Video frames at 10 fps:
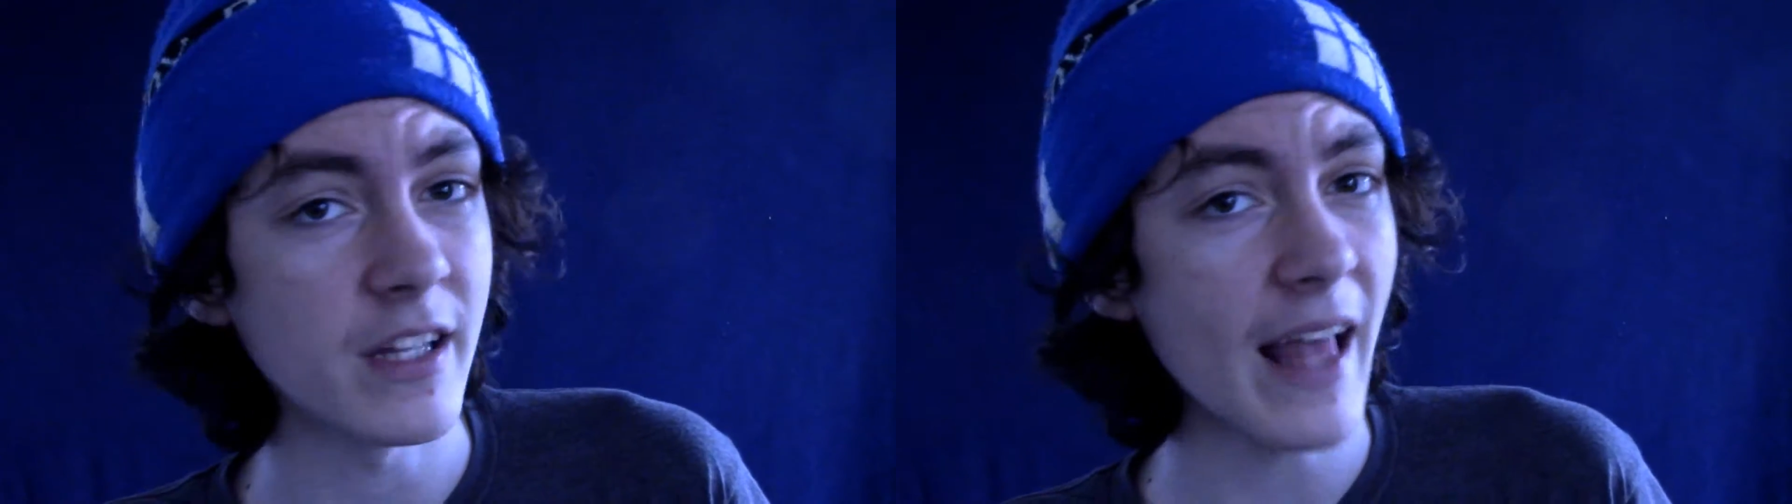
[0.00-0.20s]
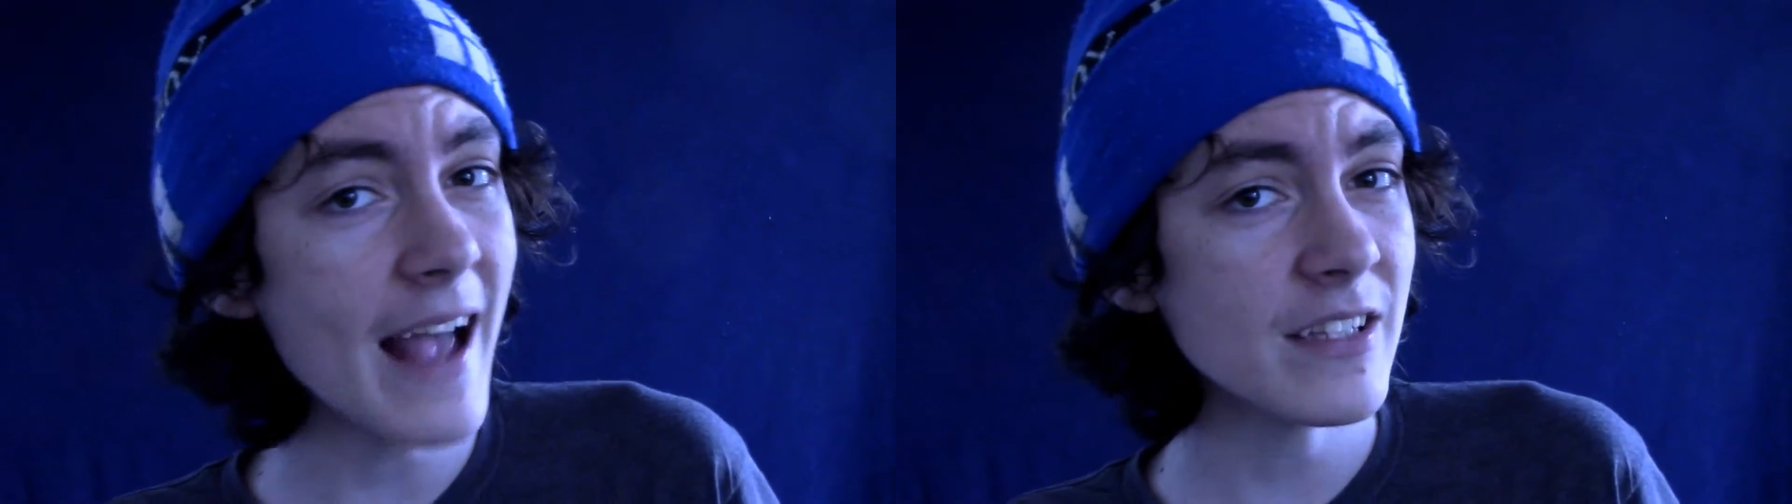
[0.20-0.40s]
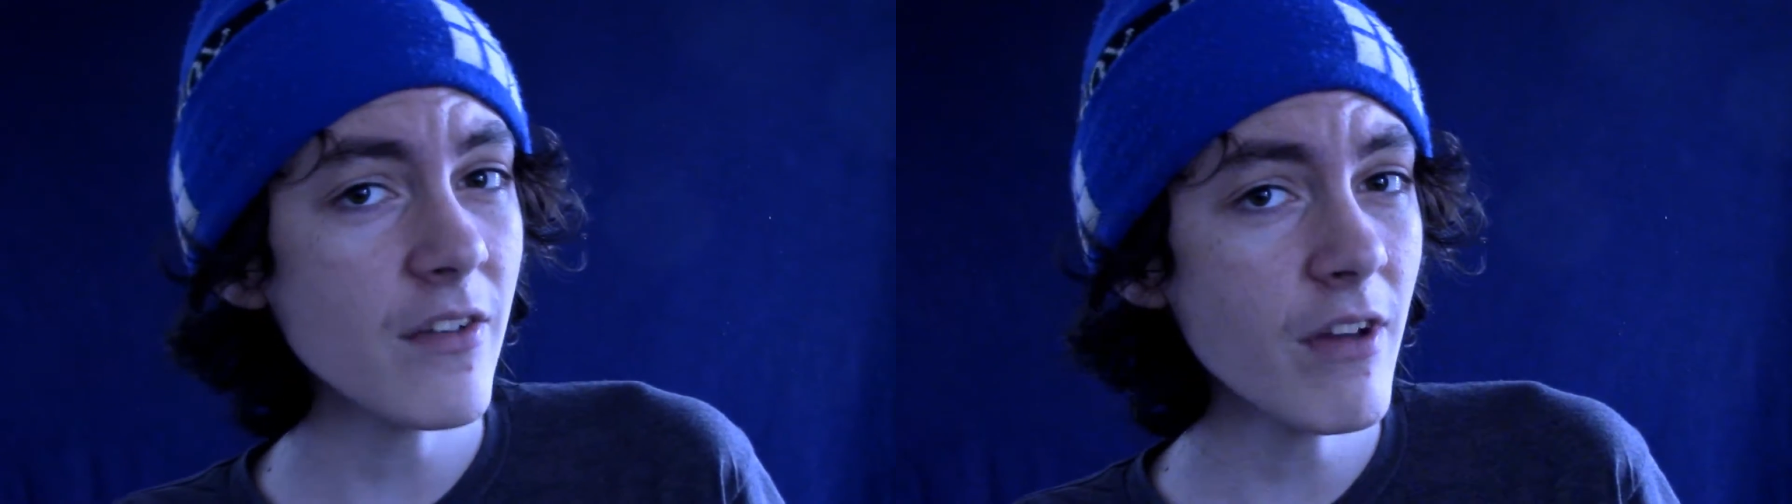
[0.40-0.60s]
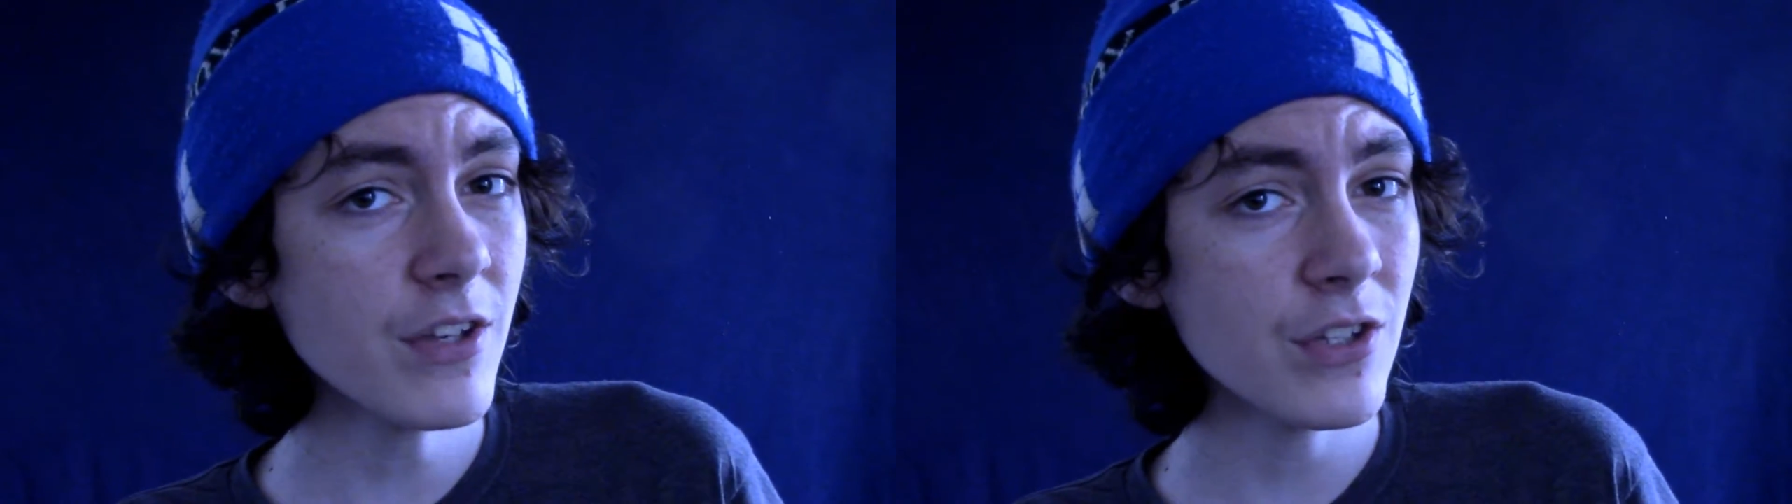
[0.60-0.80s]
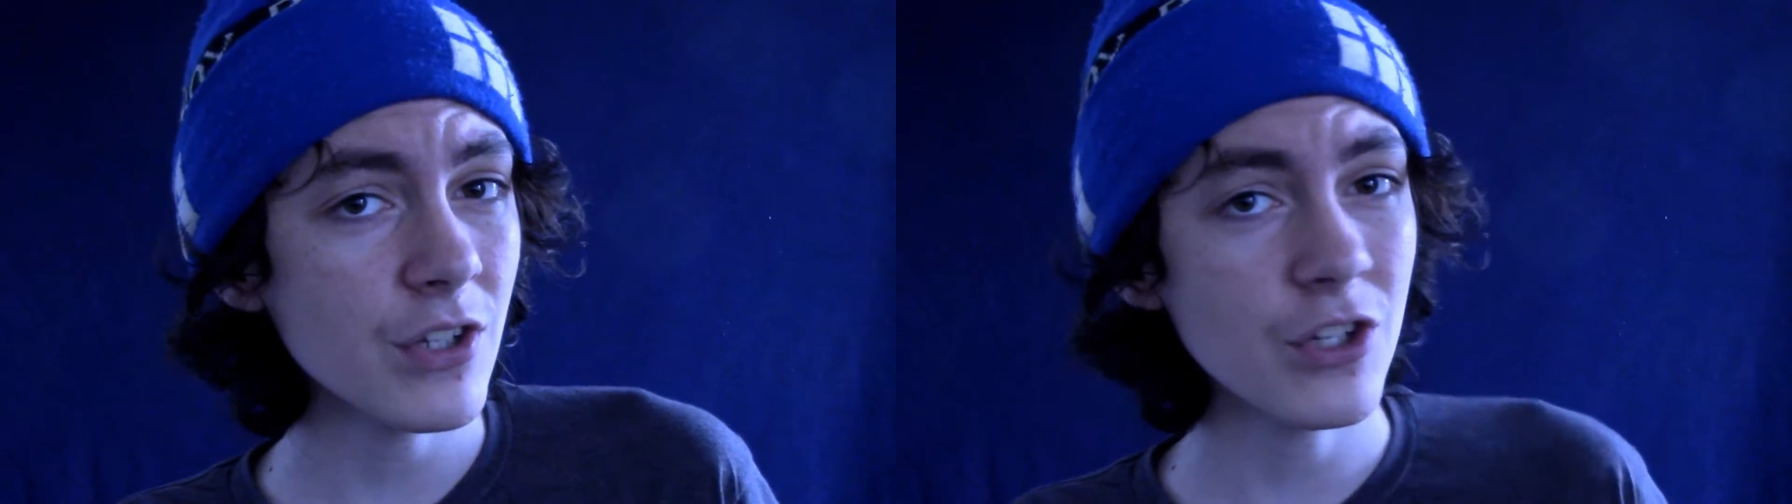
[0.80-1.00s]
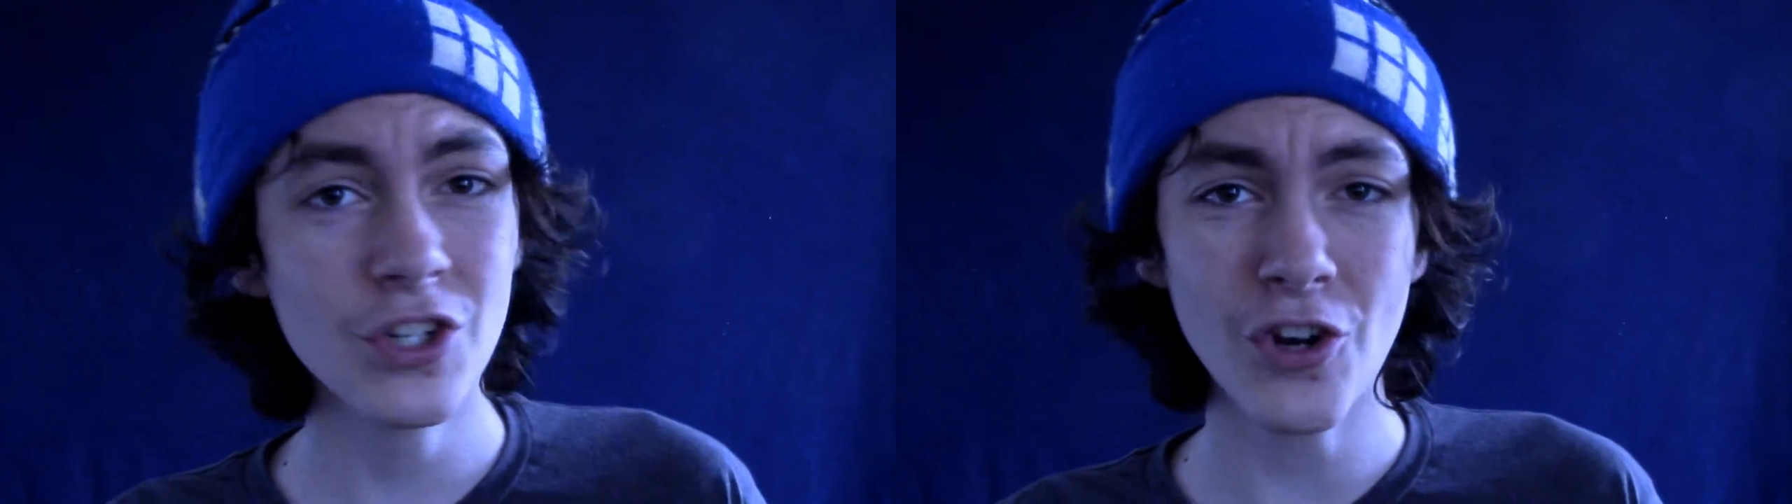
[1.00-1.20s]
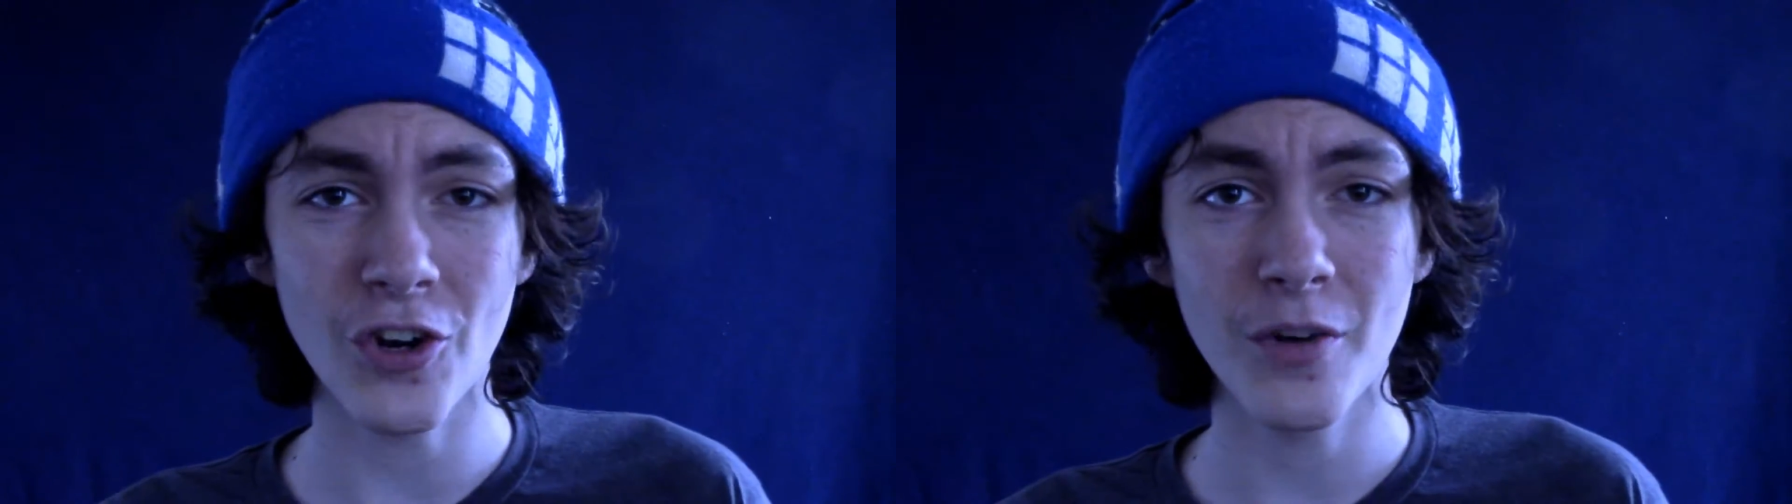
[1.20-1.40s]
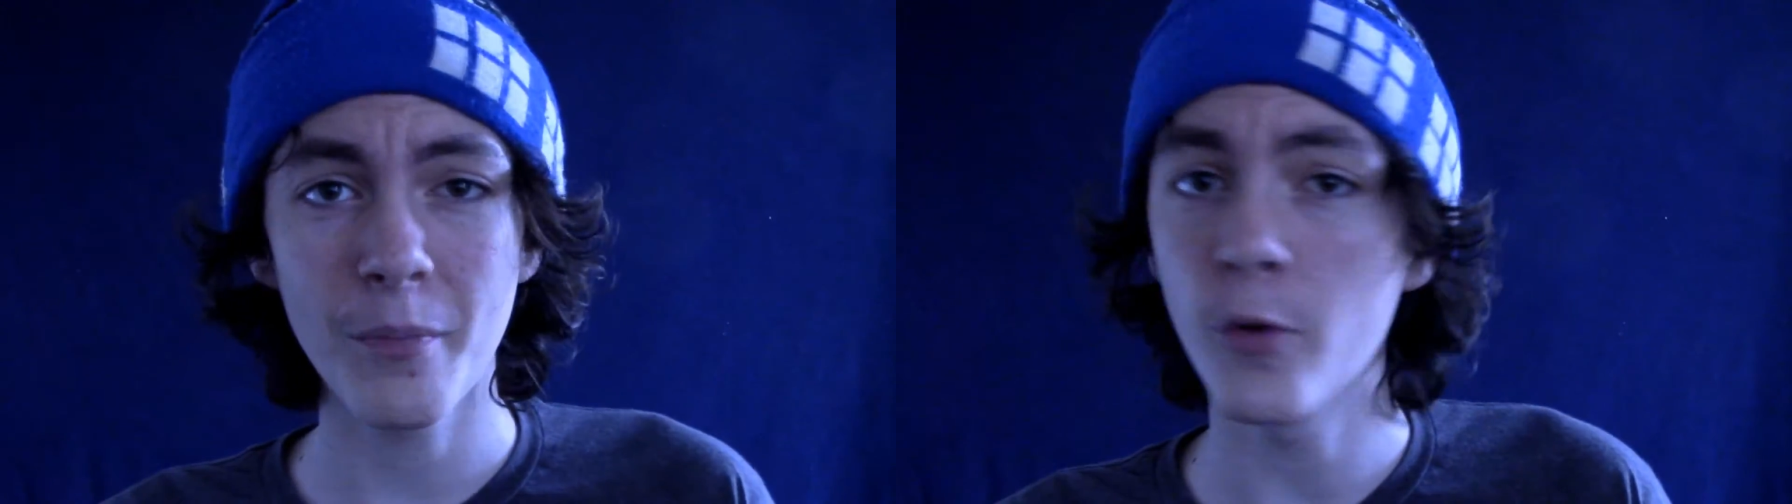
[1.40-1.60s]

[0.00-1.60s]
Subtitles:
The Last of Us? Sure,